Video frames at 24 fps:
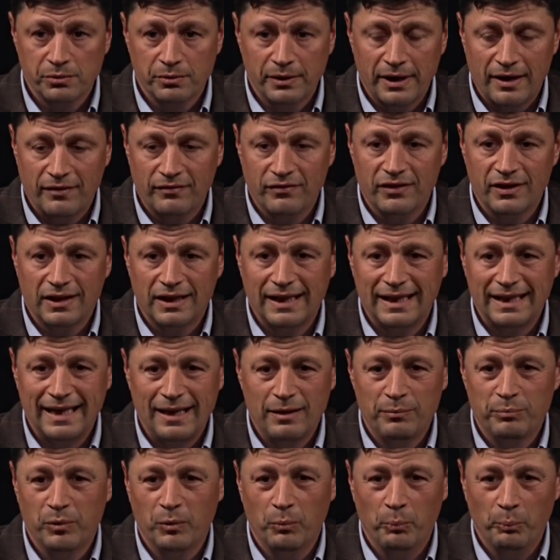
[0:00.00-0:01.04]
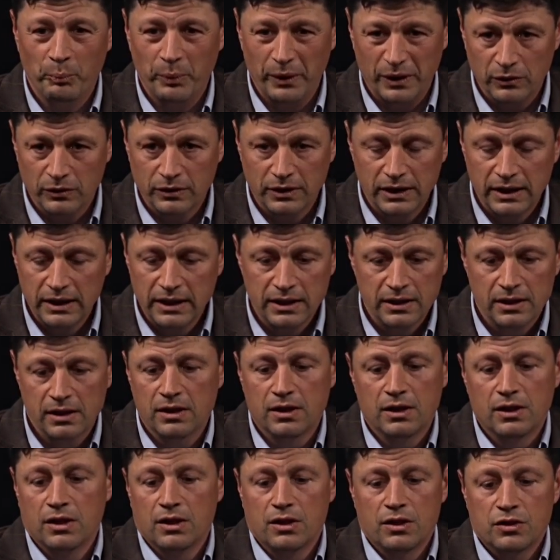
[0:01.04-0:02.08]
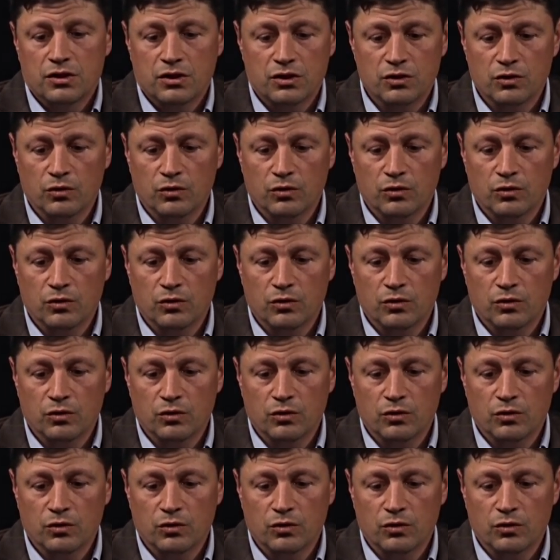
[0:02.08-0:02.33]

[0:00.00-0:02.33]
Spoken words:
We have the capability to